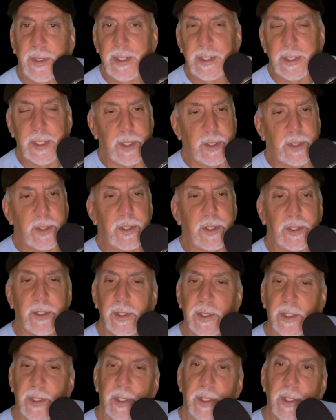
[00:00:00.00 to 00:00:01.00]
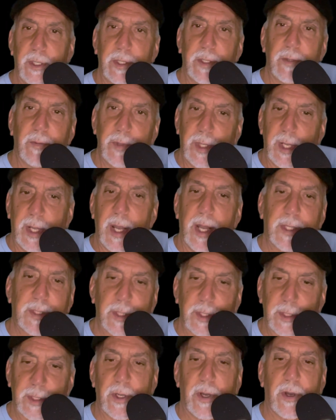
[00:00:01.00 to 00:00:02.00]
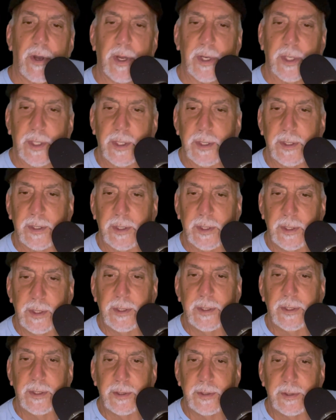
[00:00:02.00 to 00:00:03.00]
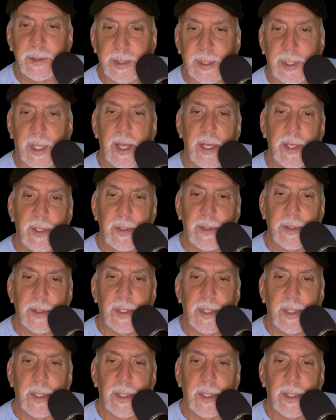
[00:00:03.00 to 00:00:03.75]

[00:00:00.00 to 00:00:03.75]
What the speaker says: He's like, good, good, good. And we got to talking a little. He's like, hey,